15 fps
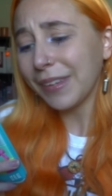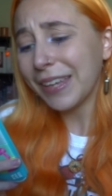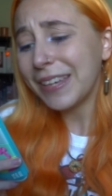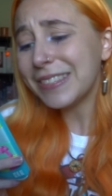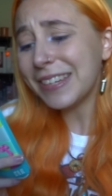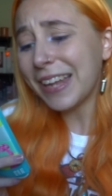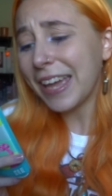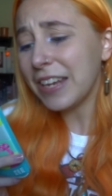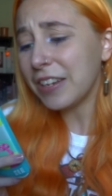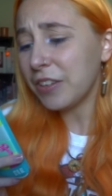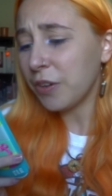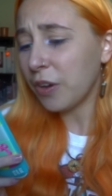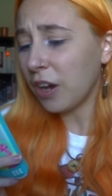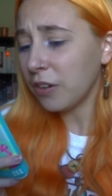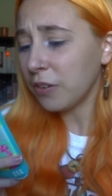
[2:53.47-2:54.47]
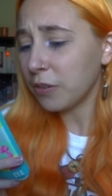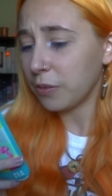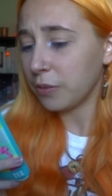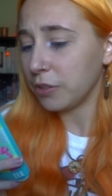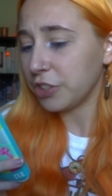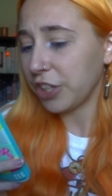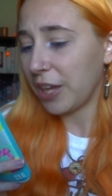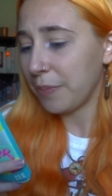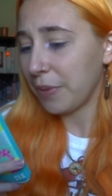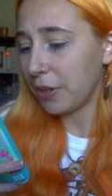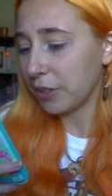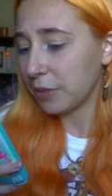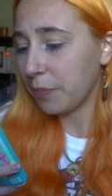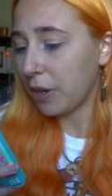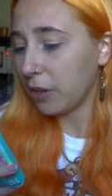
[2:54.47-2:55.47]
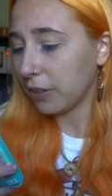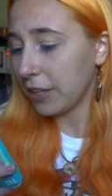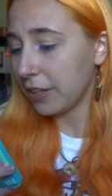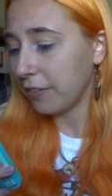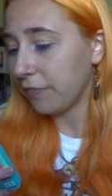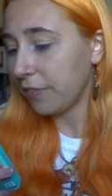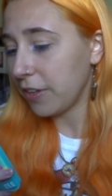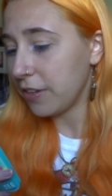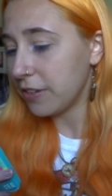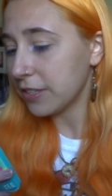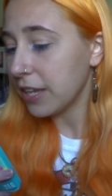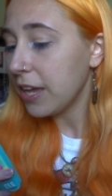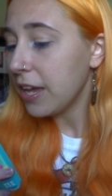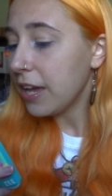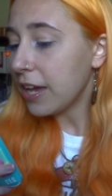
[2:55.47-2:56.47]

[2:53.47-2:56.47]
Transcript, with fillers: Isn't Aiden your uncle? Jamie looked mildly confused,